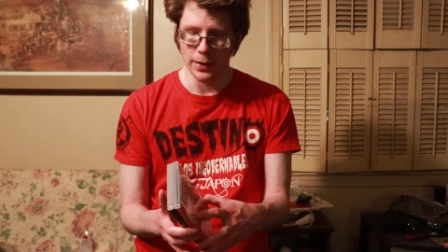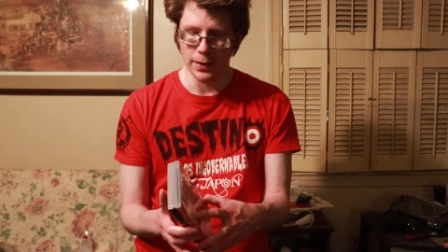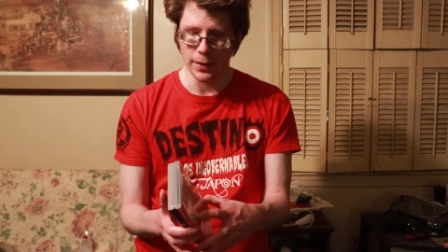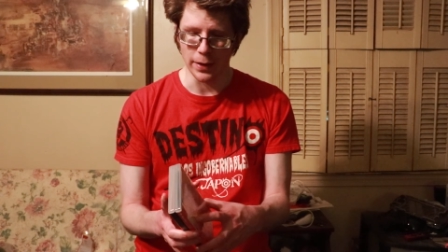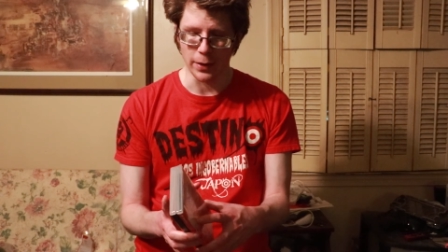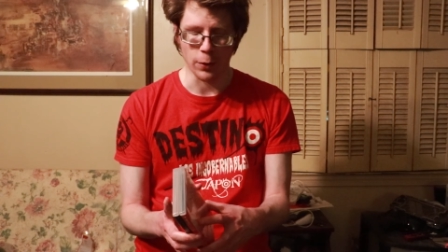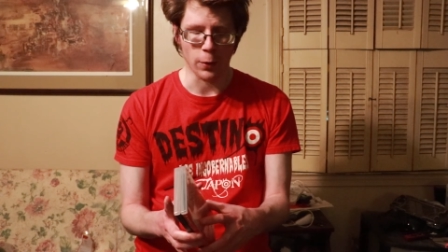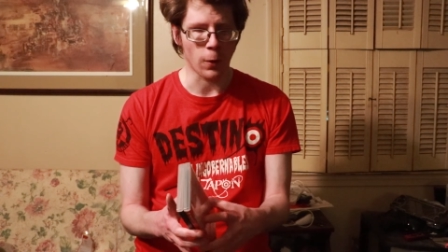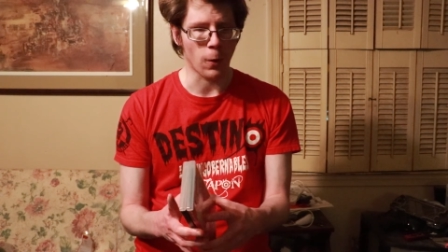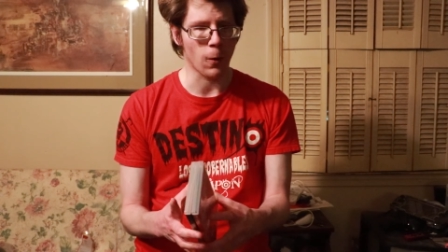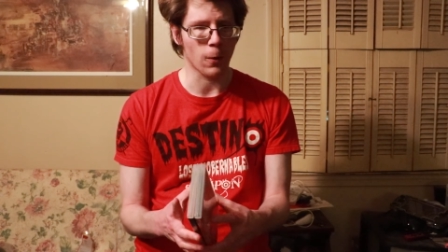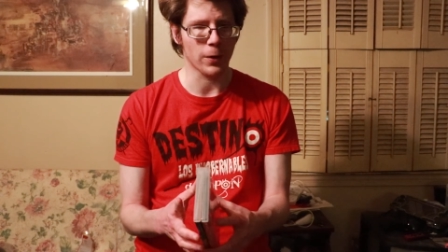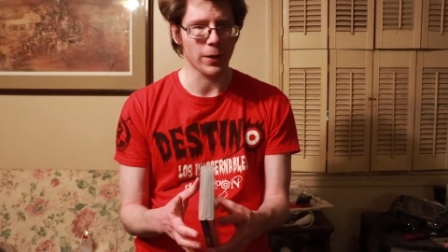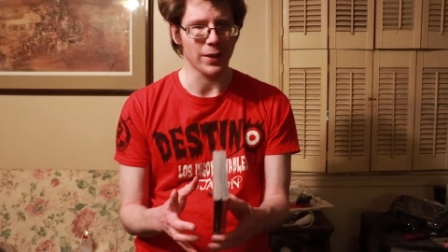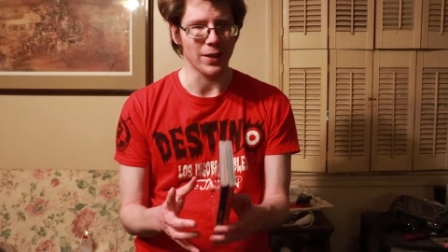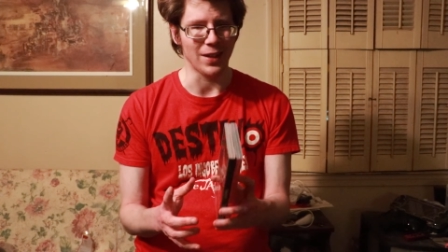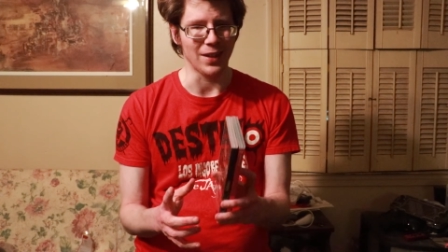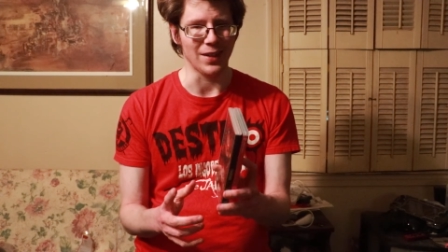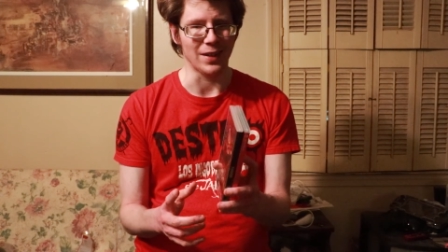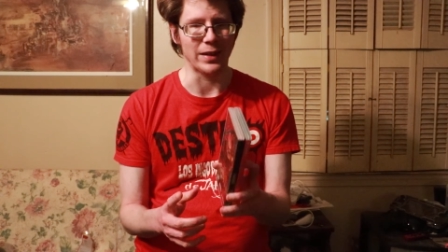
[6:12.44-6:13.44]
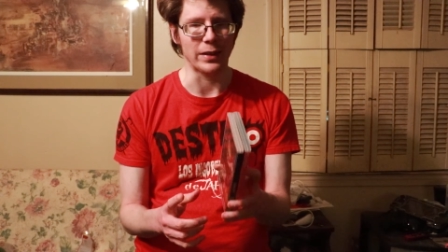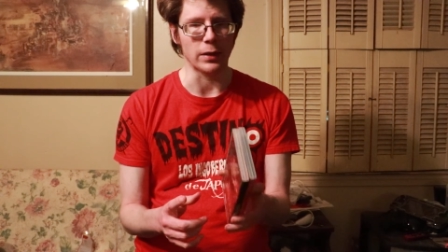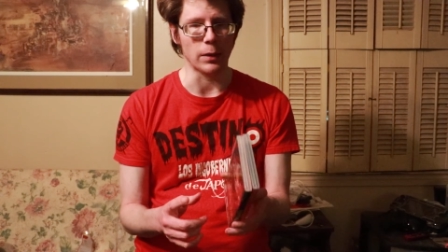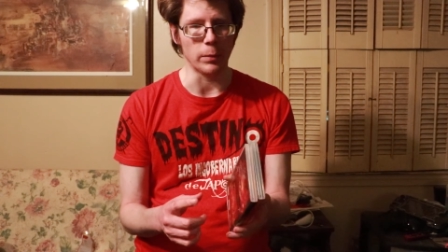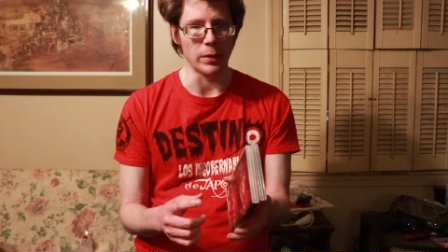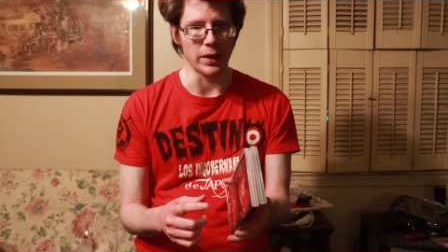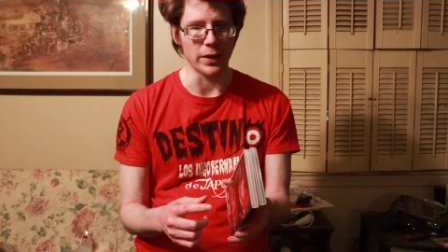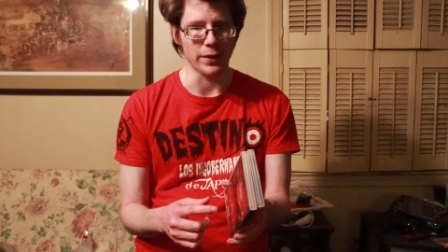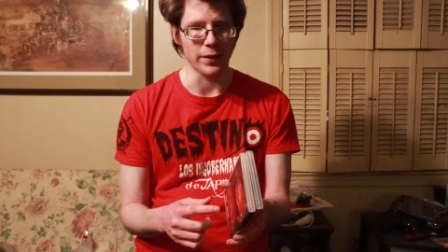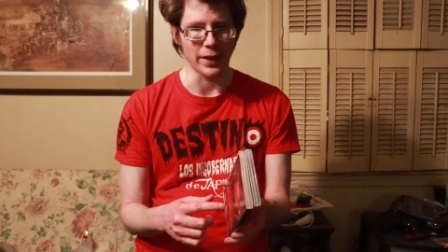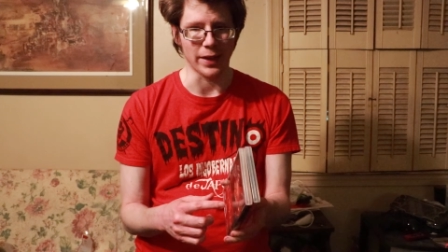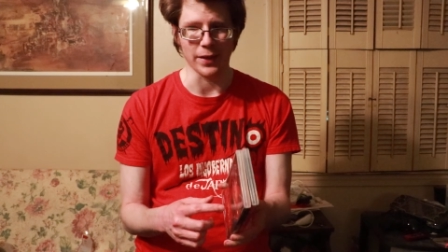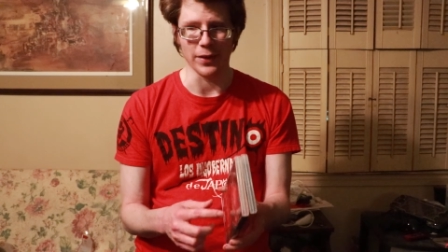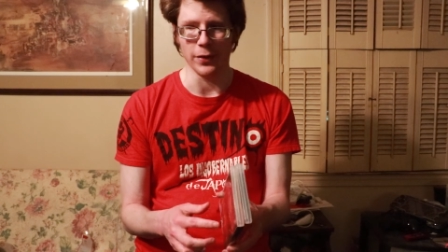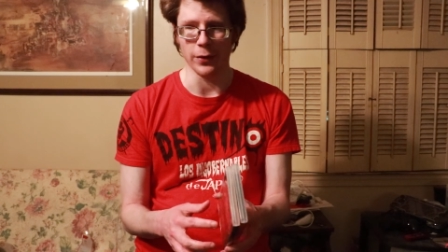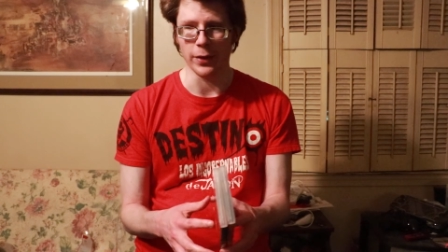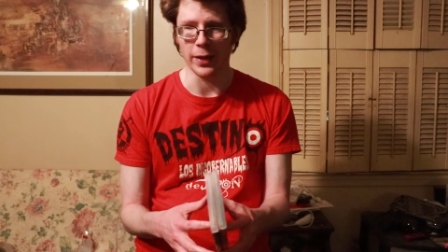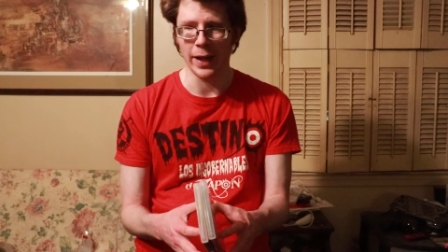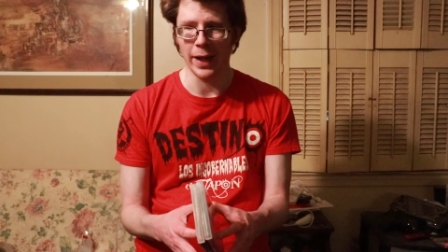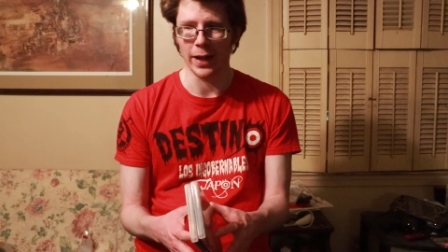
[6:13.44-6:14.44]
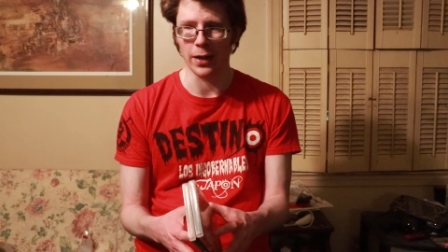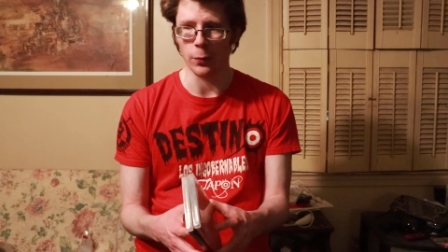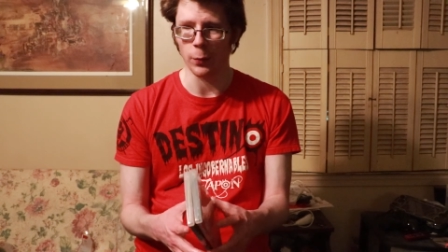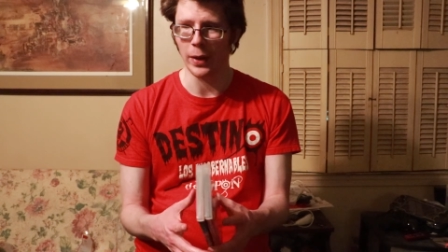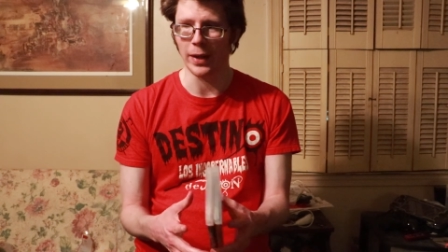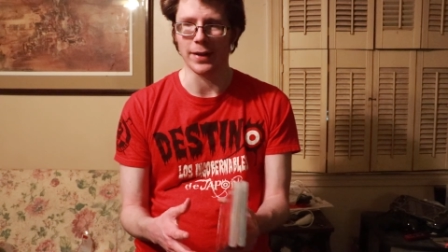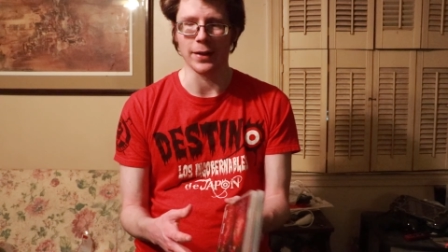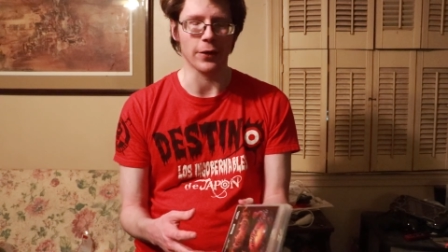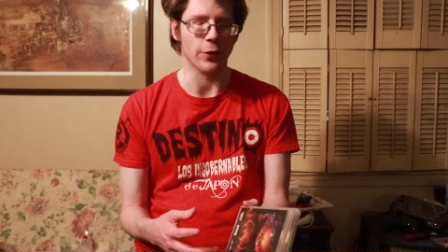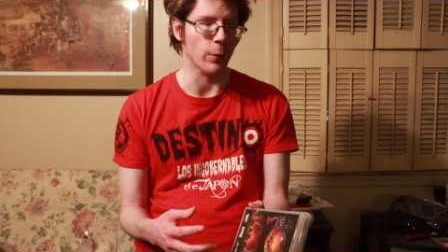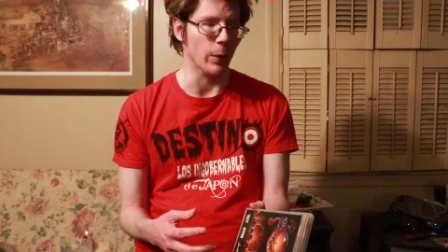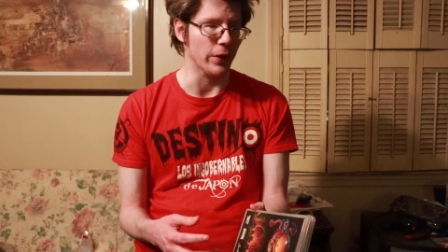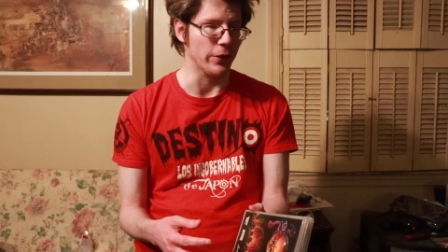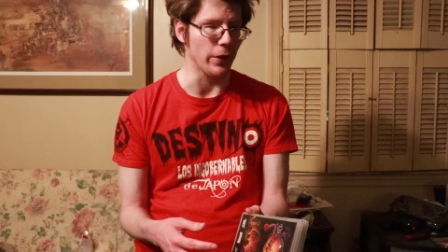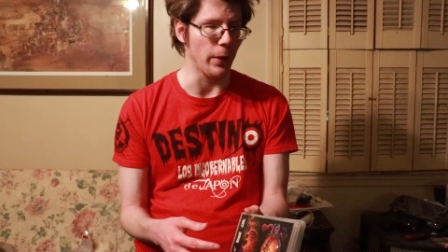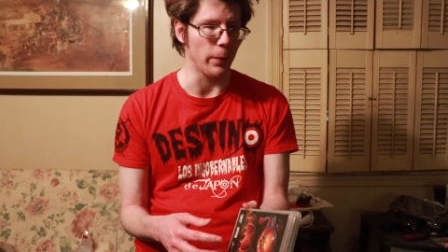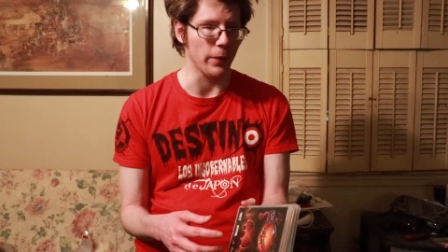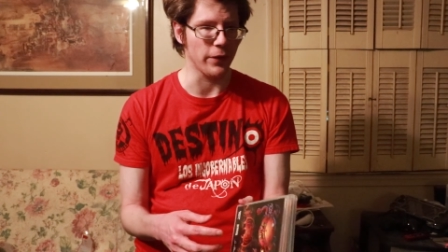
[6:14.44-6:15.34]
that hurt it a little bit. Like, you can't wake the Switch up,